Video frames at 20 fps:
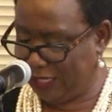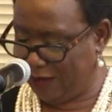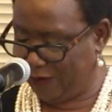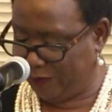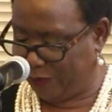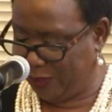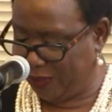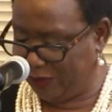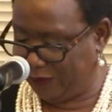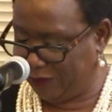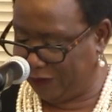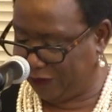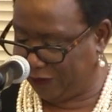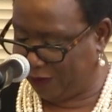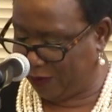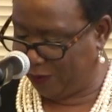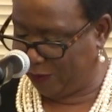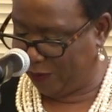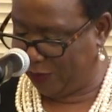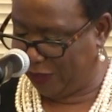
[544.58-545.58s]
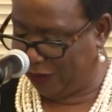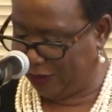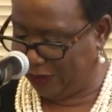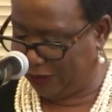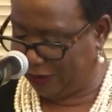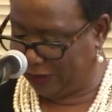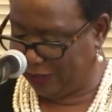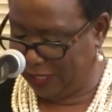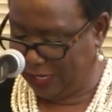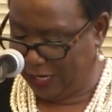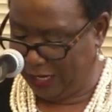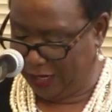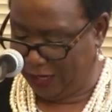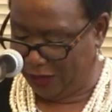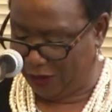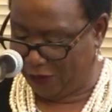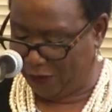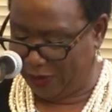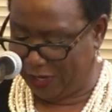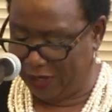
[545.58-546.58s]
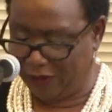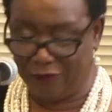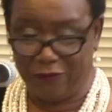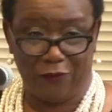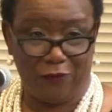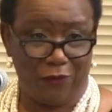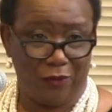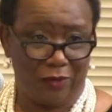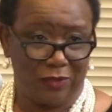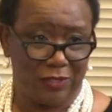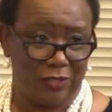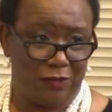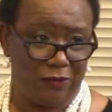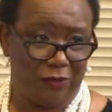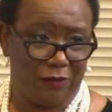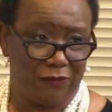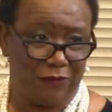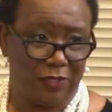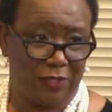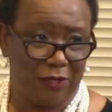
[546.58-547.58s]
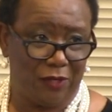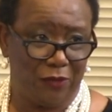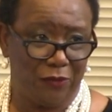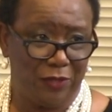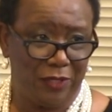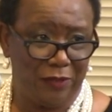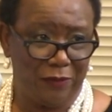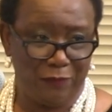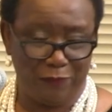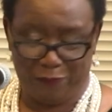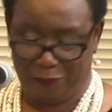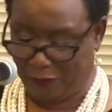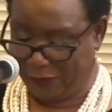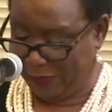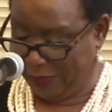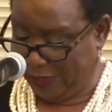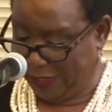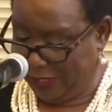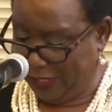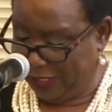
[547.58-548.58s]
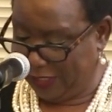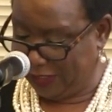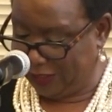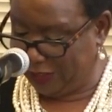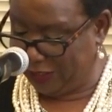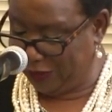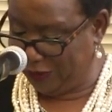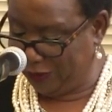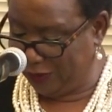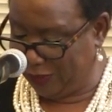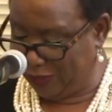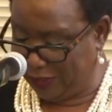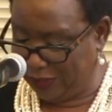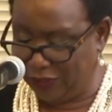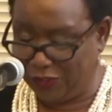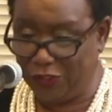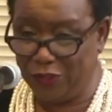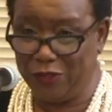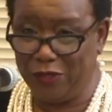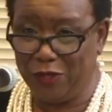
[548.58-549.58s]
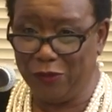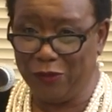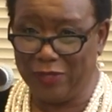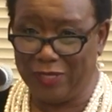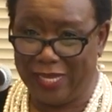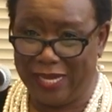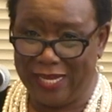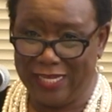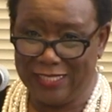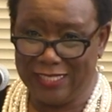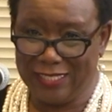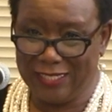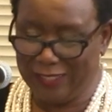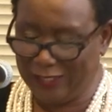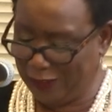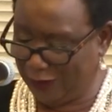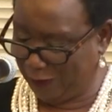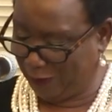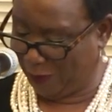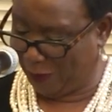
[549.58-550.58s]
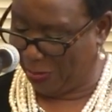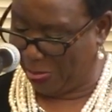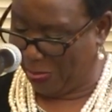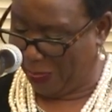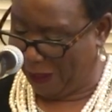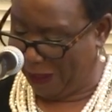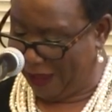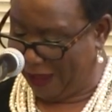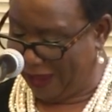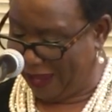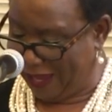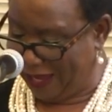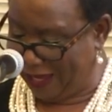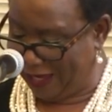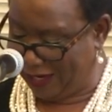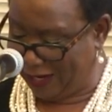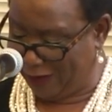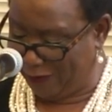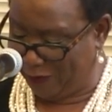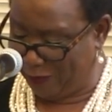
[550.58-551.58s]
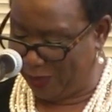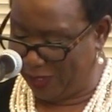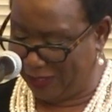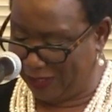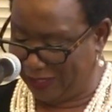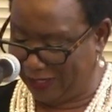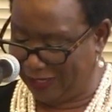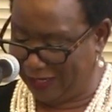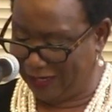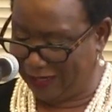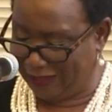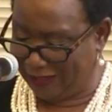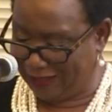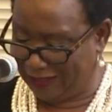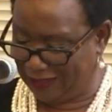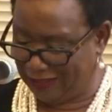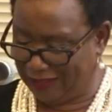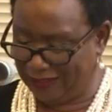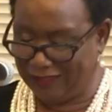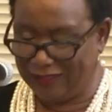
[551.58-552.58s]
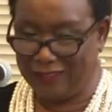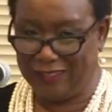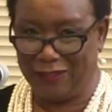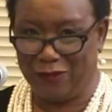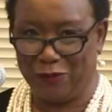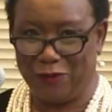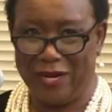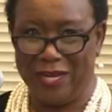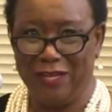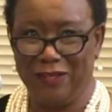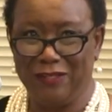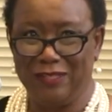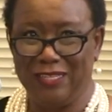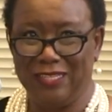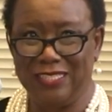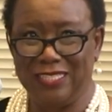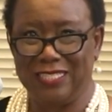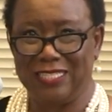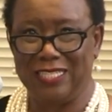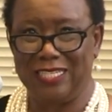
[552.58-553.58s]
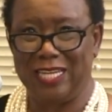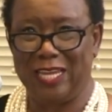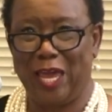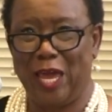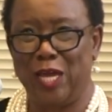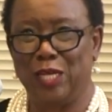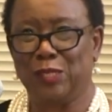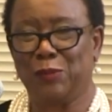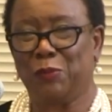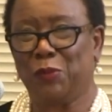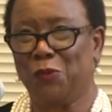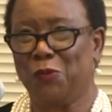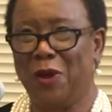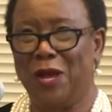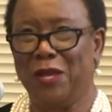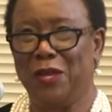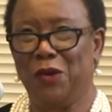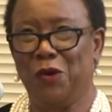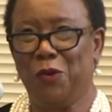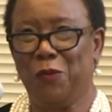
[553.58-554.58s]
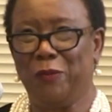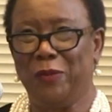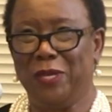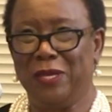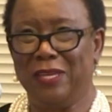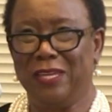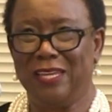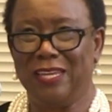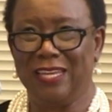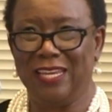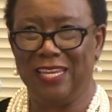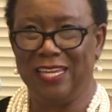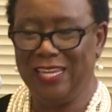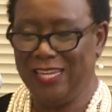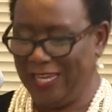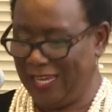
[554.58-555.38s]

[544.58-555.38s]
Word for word: I've been from uh, Grand Forks in North Dakota to uh, Juneau, Alaska, and I've been uh, around, let's see, Casper, Wyoming,